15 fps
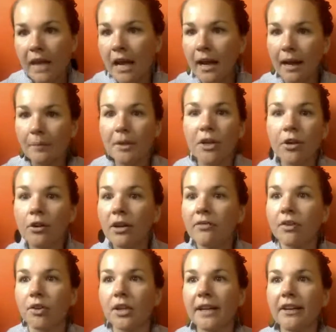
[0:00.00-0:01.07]

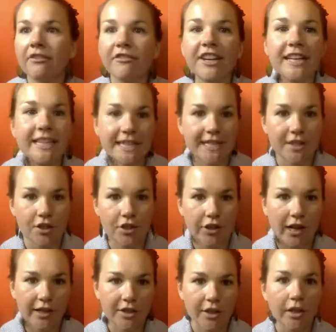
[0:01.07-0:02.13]
If you're like a fitness
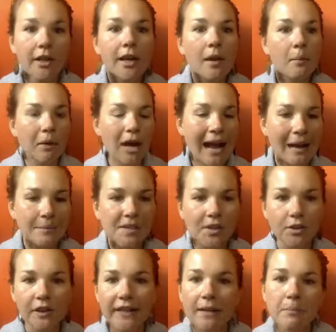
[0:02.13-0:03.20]
instructor, perhaps
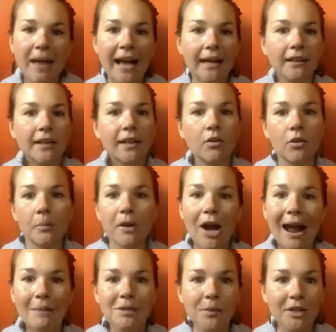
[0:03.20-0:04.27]
your lead magnet or
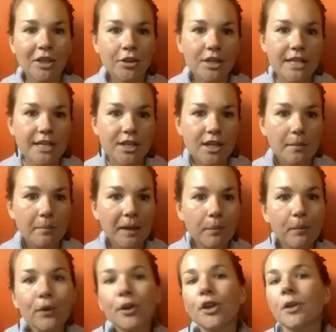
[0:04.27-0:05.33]
perhaps what you're teaching
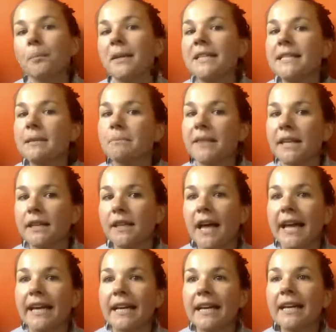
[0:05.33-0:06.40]
people could be something
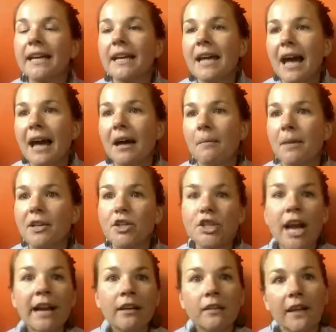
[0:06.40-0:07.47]
like a
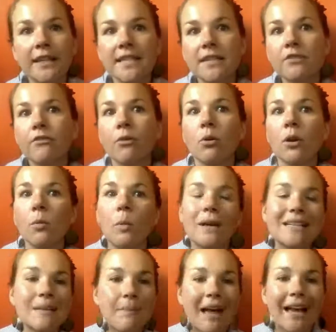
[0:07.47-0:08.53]
checklist for
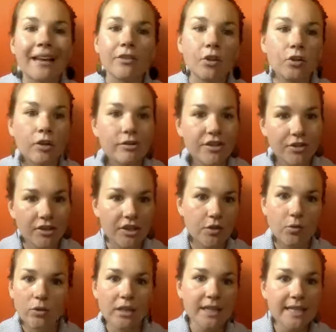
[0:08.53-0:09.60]
what to buy at the grocery
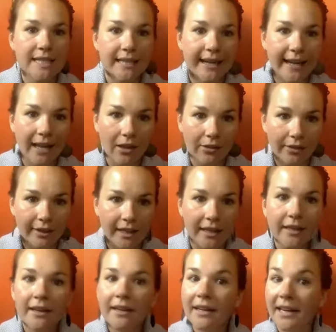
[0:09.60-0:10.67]
store to stay healthy.